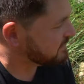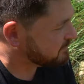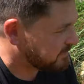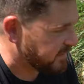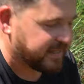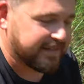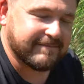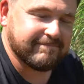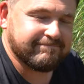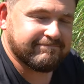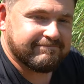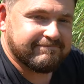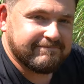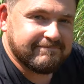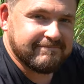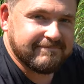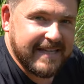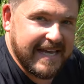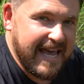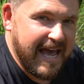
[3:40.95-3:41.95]
but
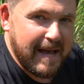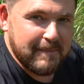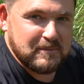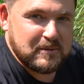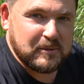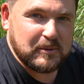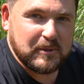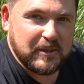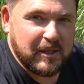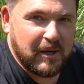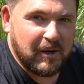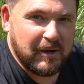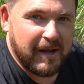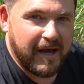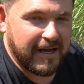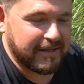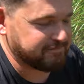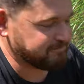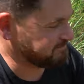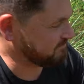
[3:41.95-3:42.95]
they absolutely are
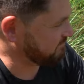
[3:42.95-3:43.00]
not.